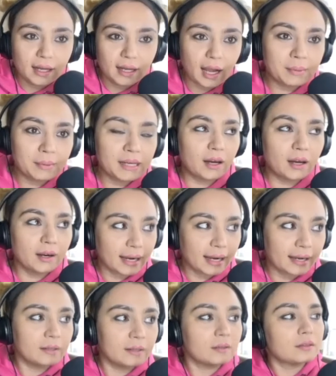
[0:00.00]
mean,
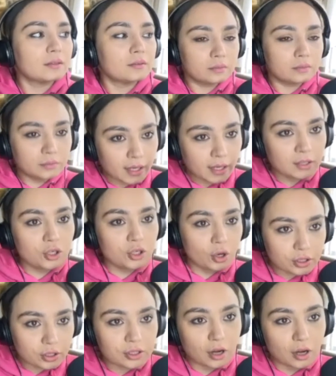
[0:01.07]
okay, that's your
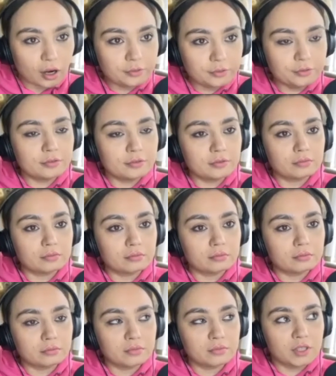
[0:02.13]
stuff.
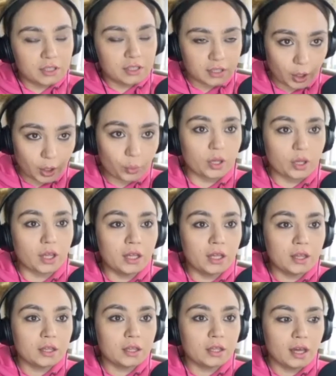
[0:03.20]
Stick with it,
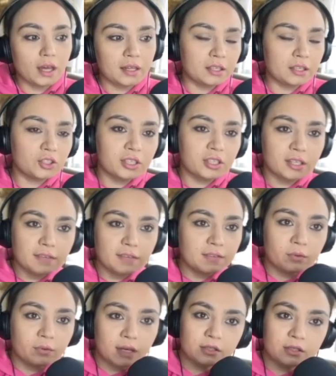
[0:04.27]
and then just leave
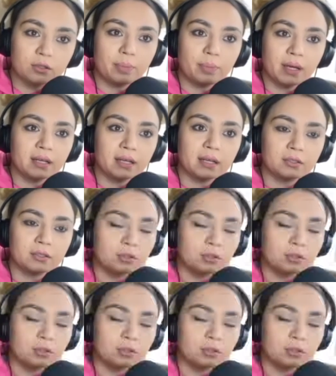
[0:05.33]
the rest to be it. Don't